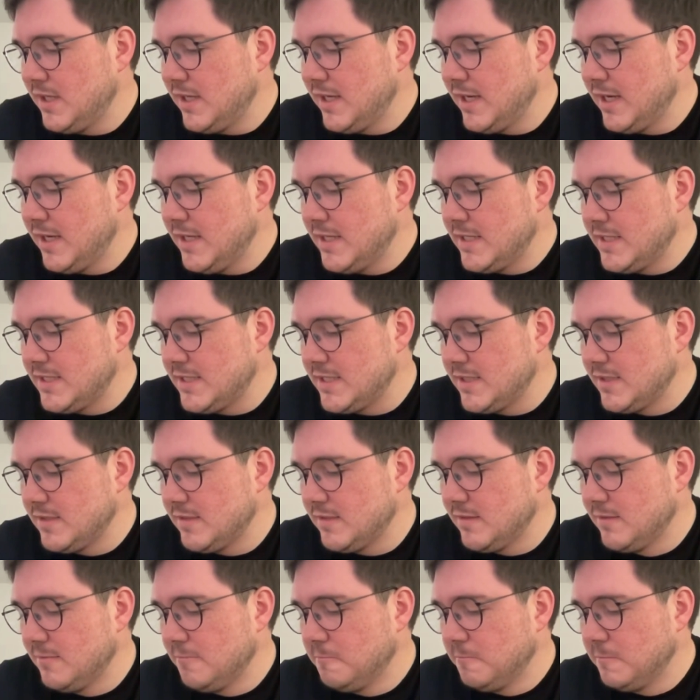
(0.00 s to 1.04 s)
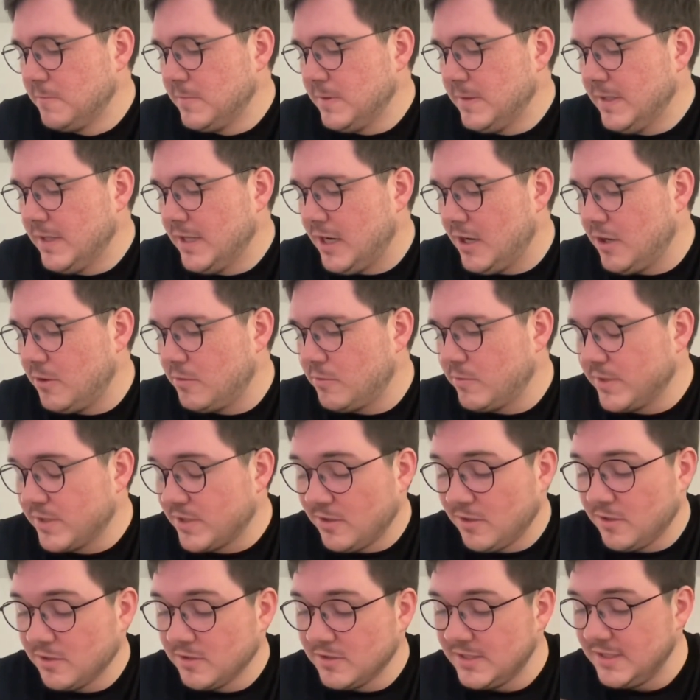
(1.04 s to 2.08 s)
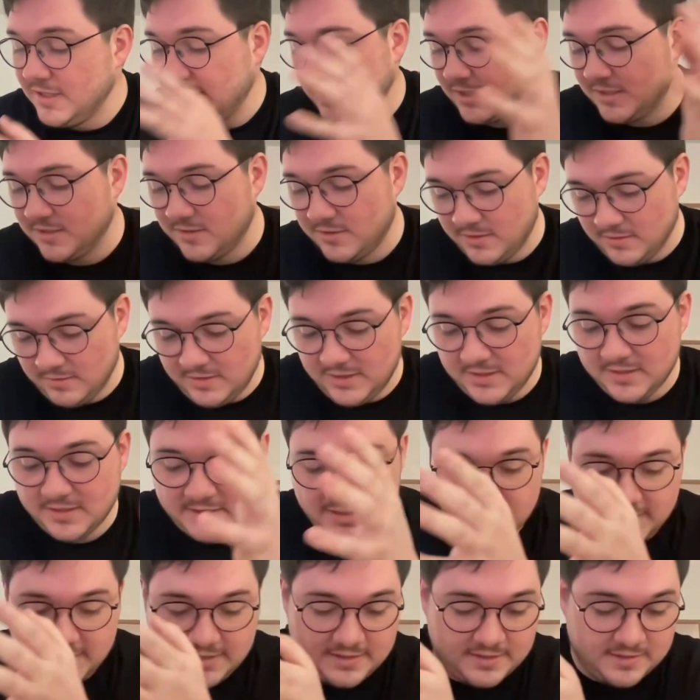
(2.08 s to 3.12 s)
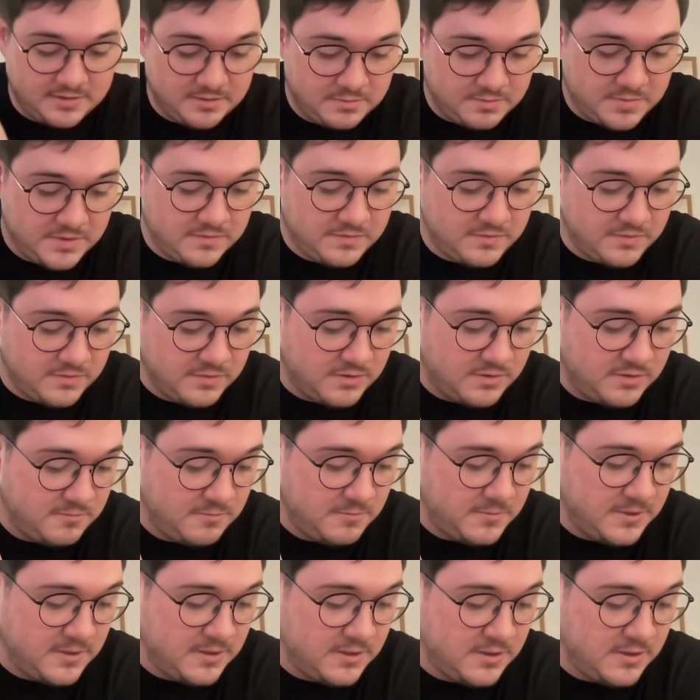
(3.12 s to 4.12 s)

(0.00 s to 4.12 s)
And now we're only like 2 years later before